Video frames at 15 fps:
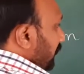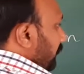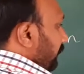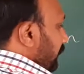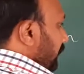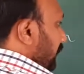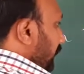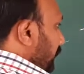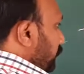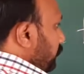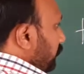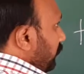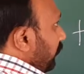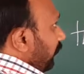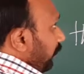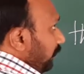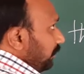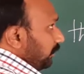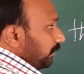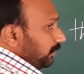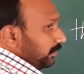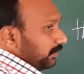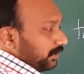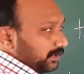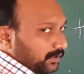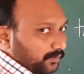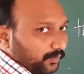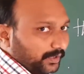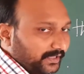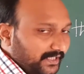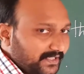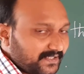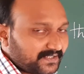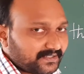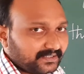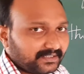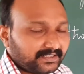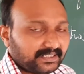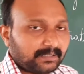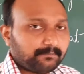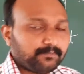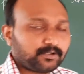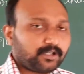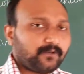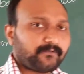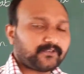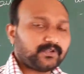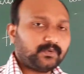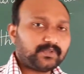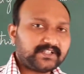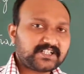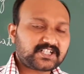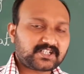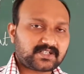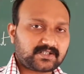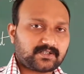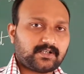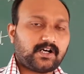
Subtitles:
We need to know what is the number of units